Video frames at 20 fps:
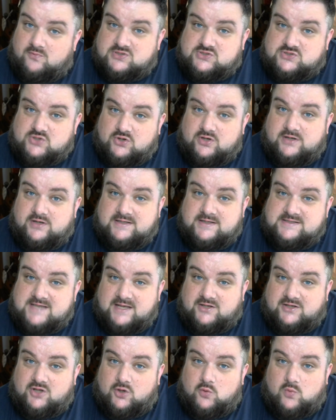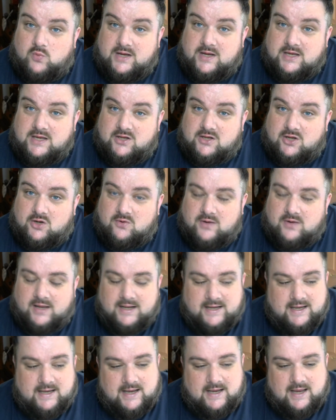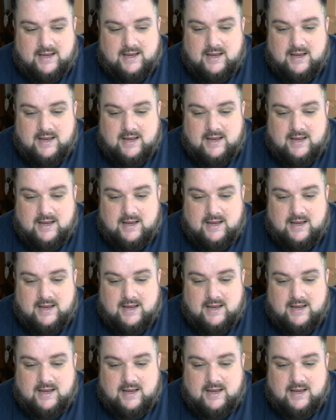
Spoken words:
son a Nintendo Wii U, and he